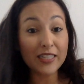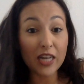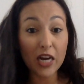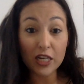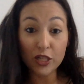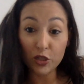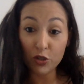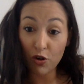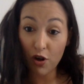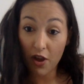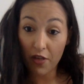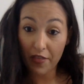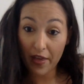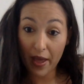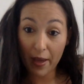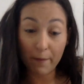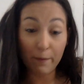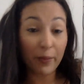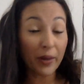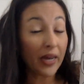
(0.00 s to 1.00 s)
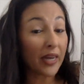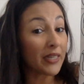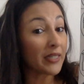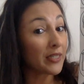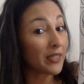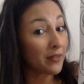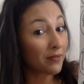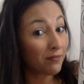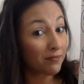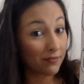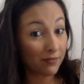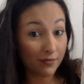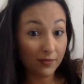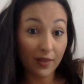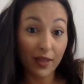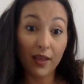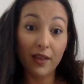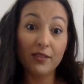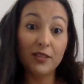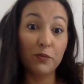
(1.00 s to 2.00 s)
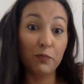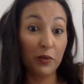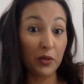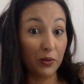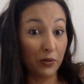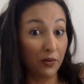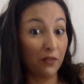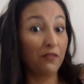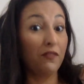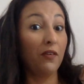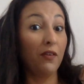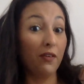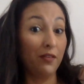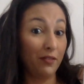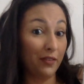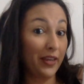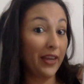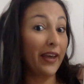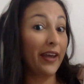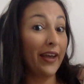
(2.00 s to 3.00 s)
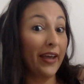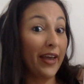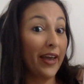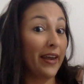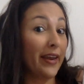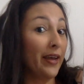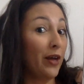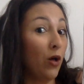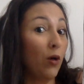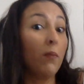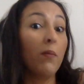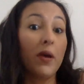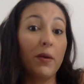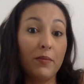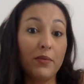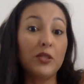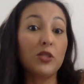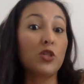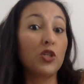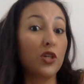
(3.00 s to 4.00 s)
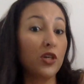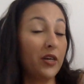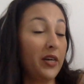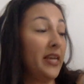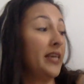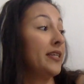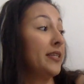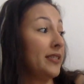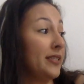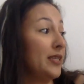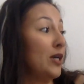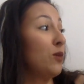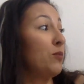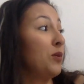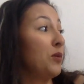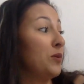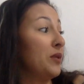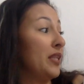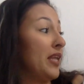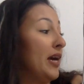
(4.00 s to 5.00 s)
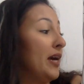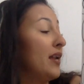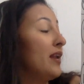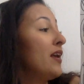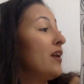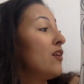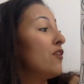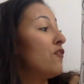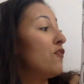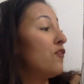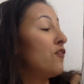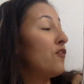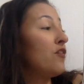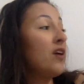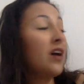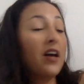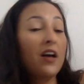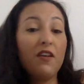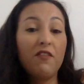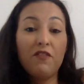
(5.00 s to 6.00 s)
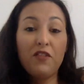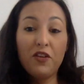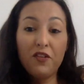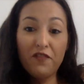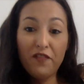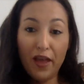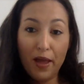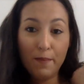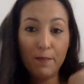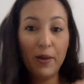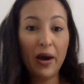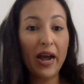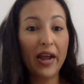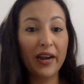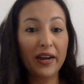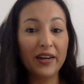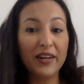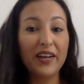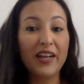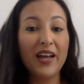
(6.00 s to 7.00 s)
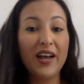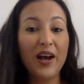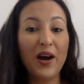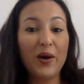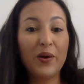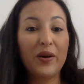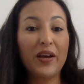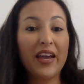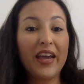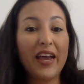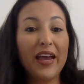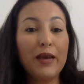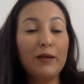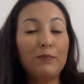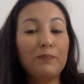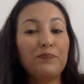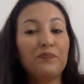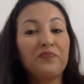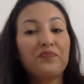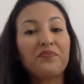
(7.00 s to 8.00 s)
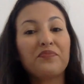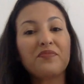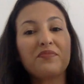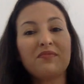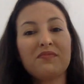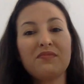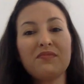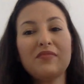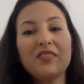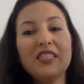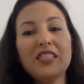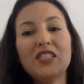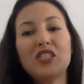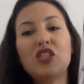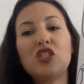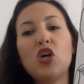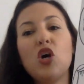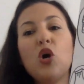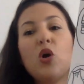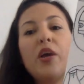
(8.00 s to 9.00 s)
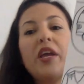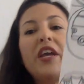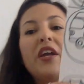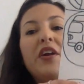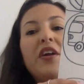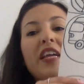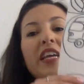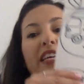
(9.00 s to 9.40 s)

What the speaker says: not draw that, but it's beautiful. Okay, I had help. My Mr. Hernandez helped me with that. V for vampire. Okay, so here it